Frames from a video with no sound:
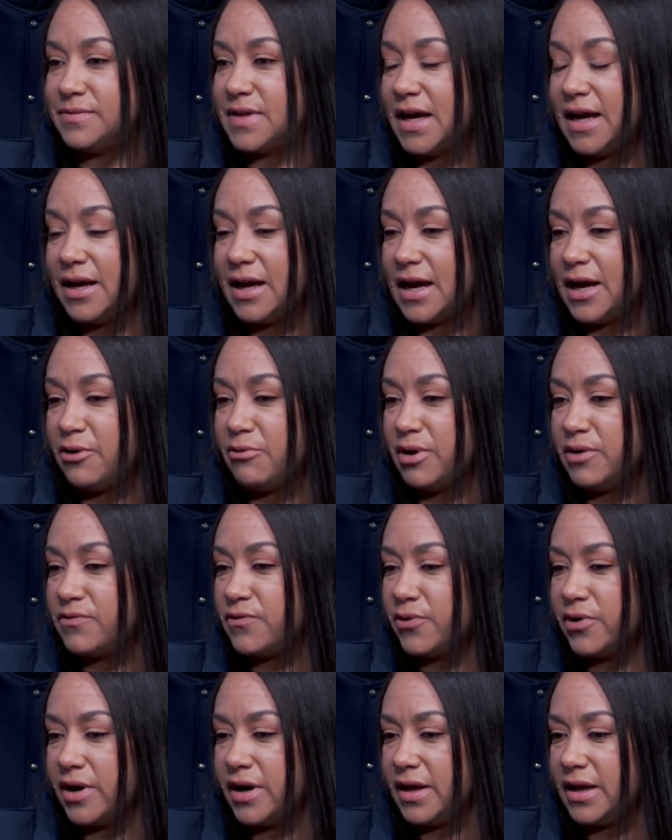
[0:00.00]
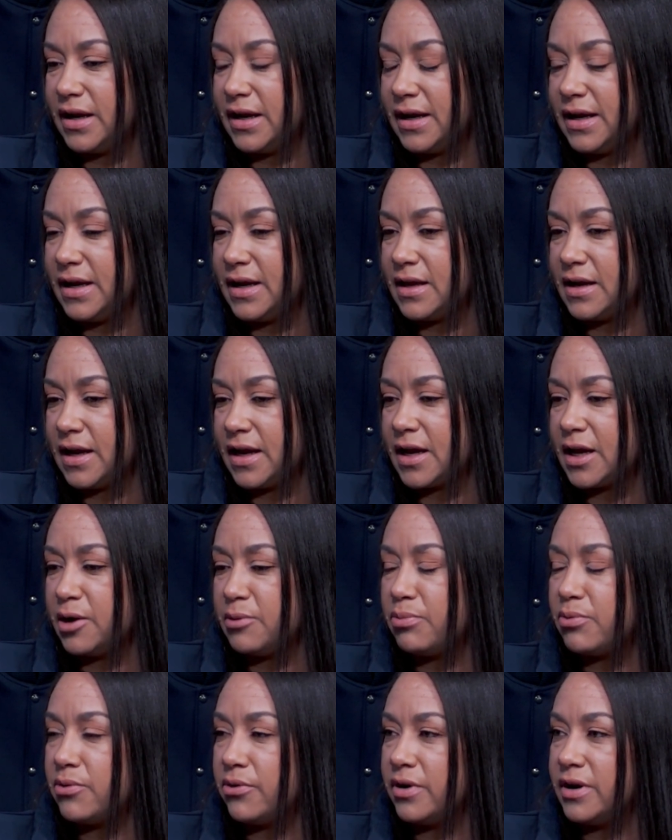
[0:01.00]
I went for it, and I kind
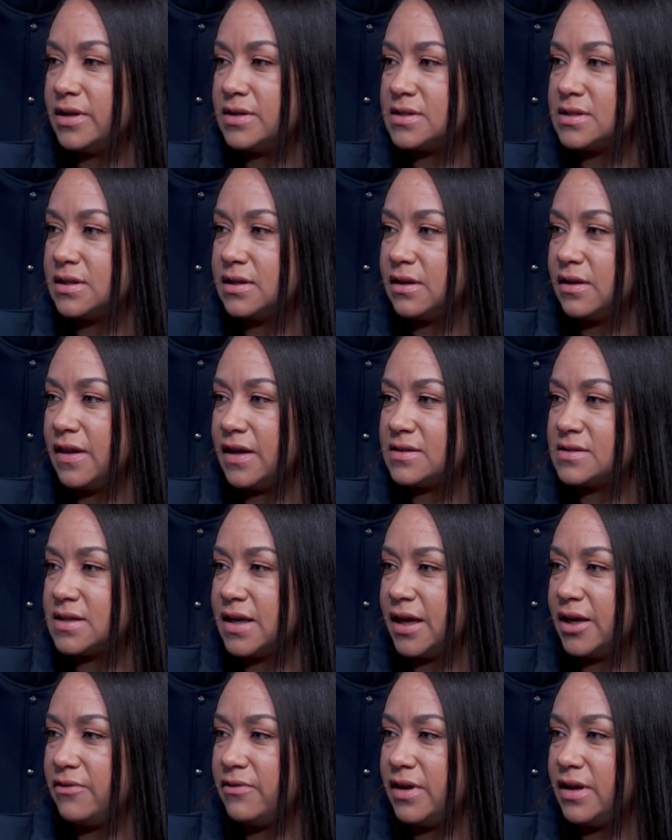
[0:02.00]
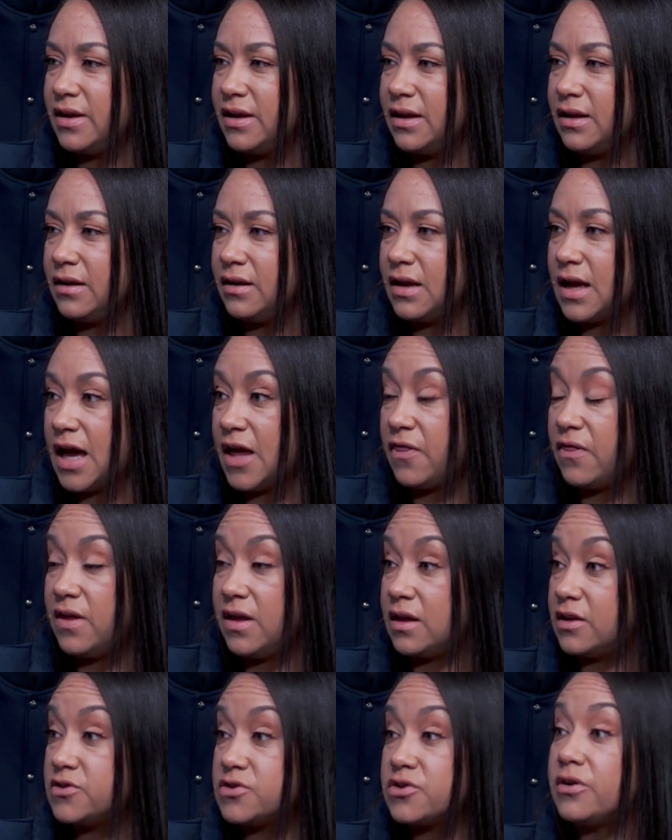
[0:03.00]
of poured into that side of it. And I
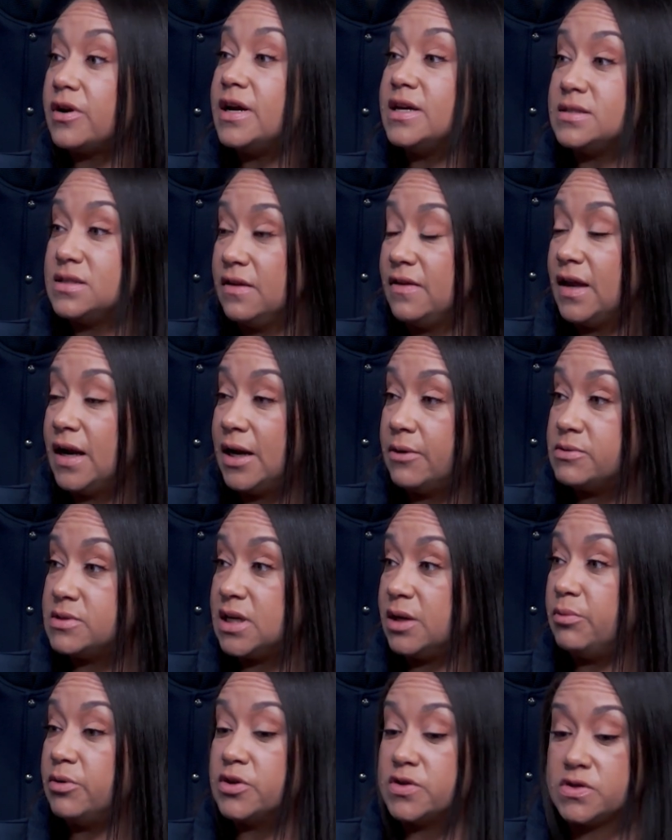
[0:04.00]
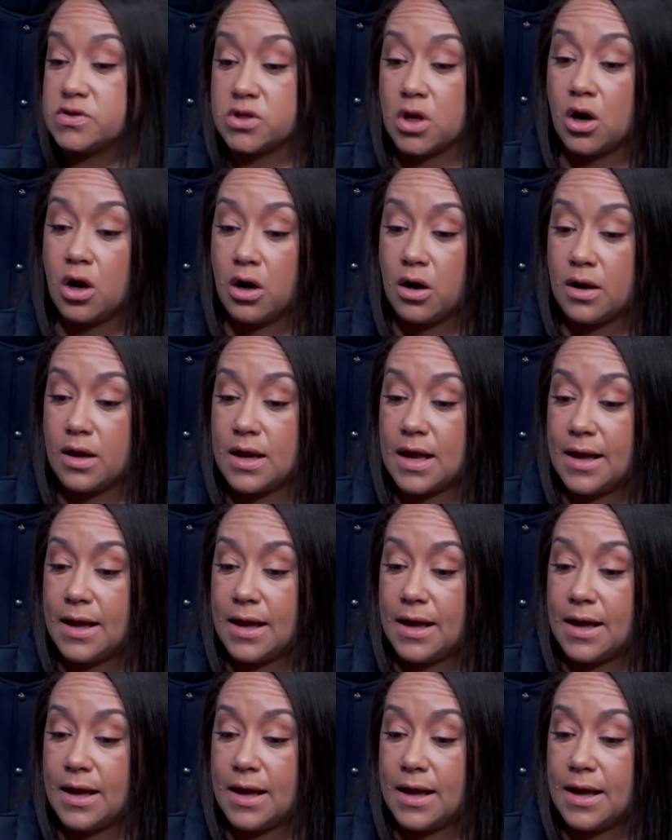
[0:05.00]
think it's crazy that I was able to start